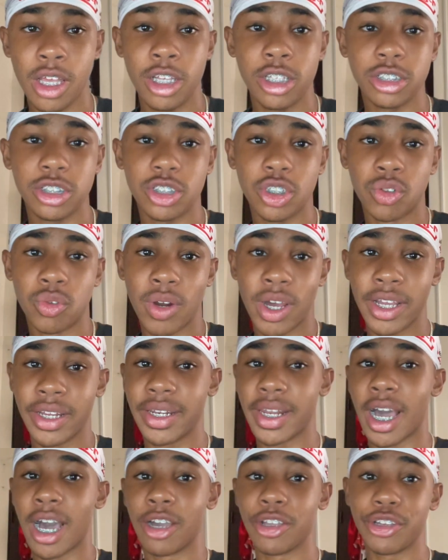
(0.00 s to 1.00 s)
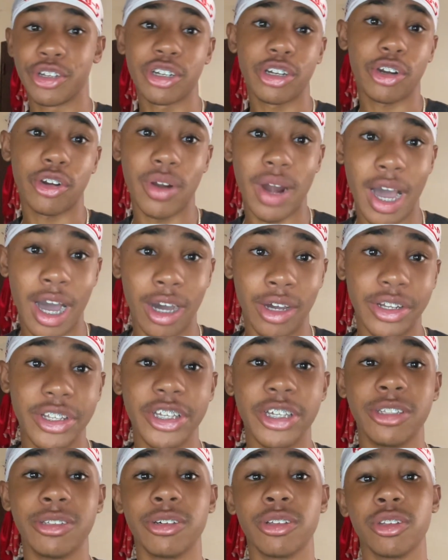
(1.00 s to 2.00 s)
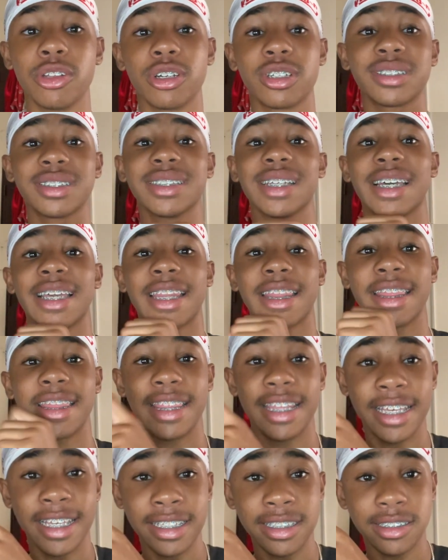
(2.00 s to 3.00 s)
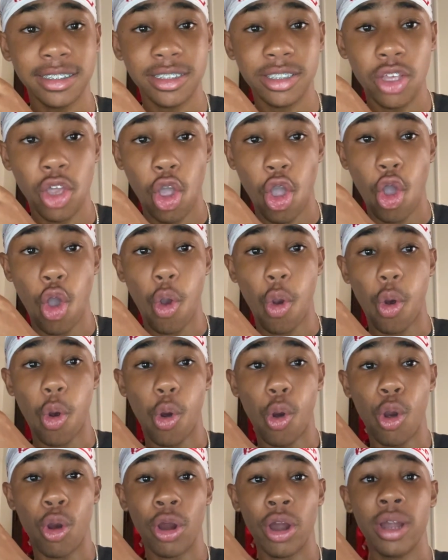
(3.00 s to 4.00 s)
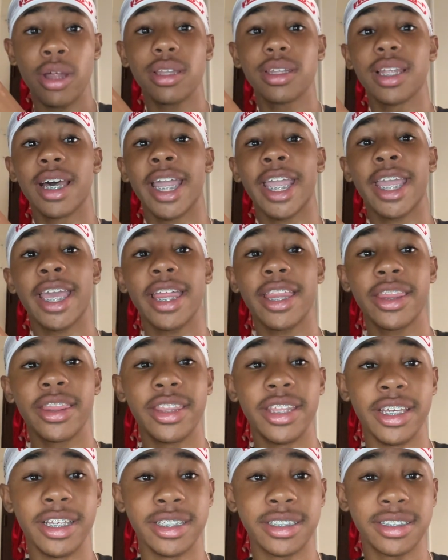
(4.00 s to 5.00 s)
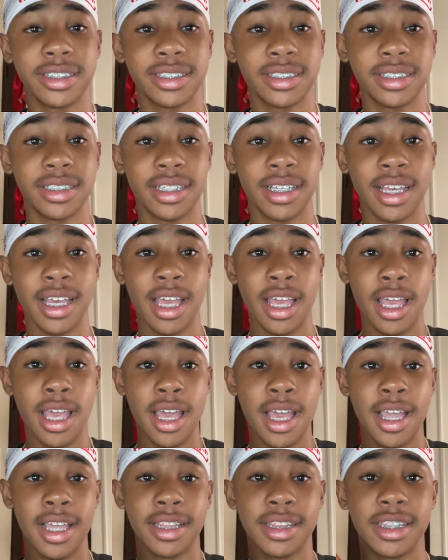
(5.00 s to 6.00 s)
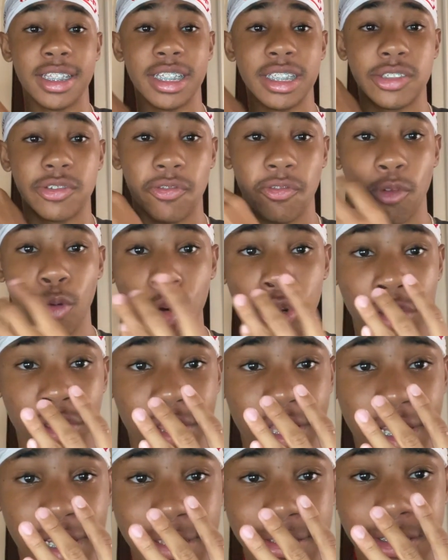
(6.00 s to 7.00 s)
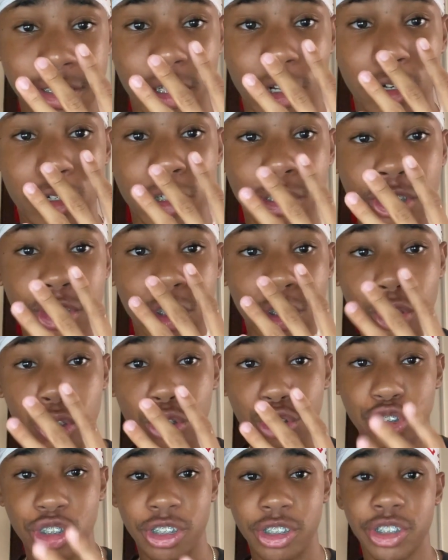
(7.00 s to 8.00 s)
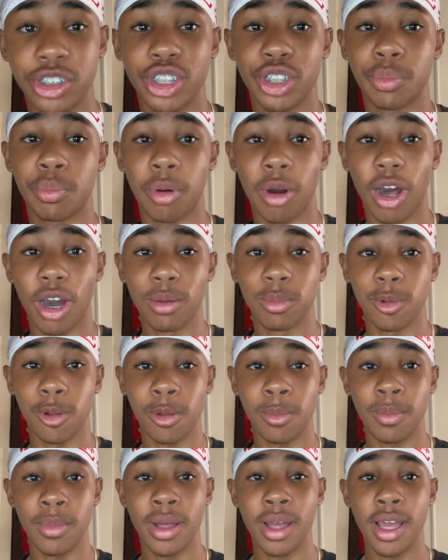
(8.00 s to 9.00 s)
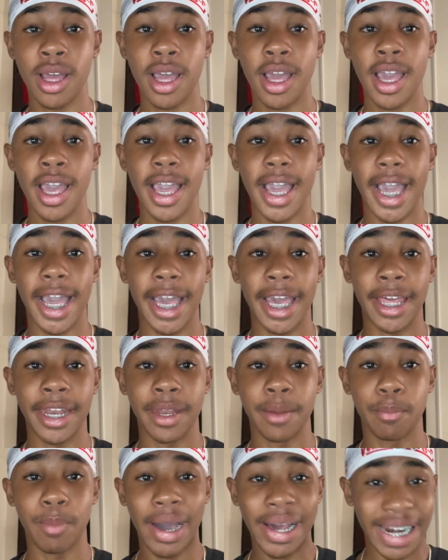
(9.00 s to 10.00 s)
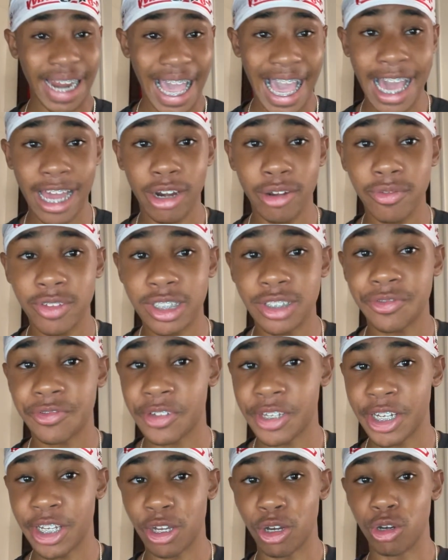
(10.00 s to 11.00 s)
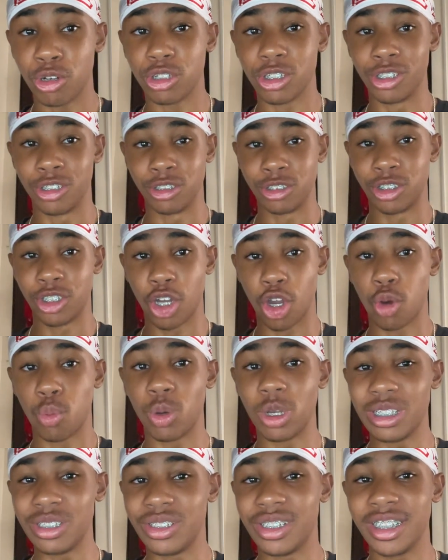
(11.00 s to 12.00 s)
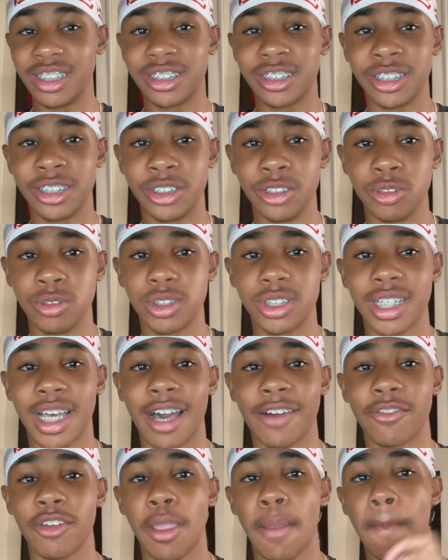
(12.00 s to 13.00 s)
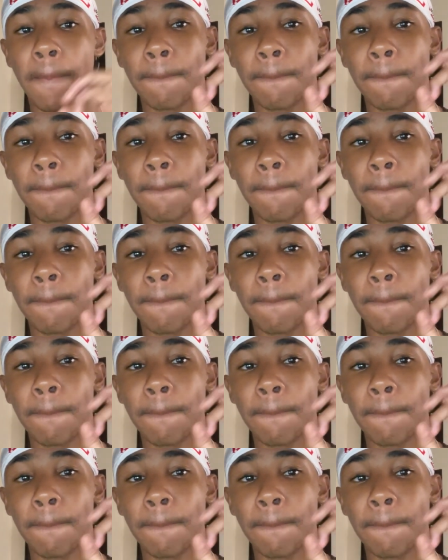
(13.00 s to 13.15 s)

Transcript: So right now your crown either looks like this or like this. These 4 things are the solution to your problem, and by the end of this video you'll know what you need to do to have a